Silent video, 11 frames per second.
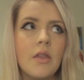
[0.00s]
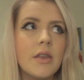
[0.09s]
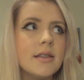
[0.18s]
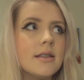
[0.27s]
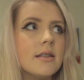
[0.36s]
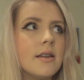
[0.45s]

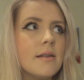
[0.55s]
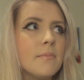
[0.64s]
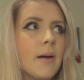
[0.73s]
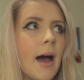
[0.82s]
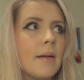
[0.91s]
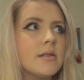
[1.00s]
this is like
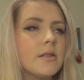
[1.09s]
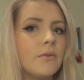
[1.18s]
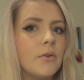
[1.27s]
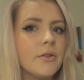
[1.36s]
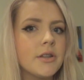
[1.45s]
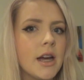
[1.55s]
perhaps the
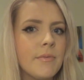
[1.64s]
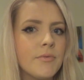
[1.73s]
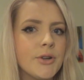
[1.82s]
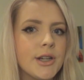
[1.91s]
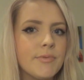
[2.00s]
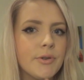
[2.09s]
4th time I've
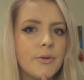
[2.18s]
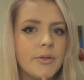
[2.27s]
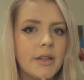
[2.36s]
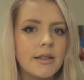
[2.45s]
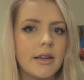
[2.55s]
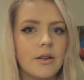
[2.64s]
tried to record
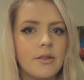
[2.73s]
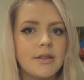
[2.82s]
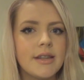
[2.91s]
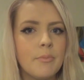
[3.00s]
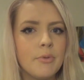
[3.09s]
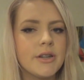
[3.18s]
this, like on
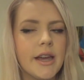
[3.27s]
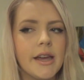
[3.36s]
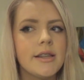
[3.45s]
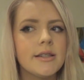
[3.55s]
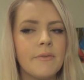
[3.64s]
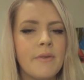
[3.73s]
separate
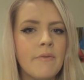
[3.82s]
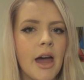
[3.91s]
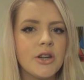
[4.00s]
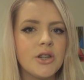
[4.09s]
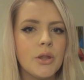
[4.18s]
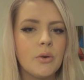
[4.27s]
days, because I've never
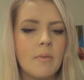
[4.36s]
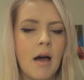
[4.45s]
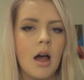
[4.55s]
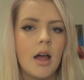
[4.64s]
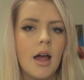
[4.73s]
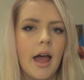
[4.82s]
actually thought about,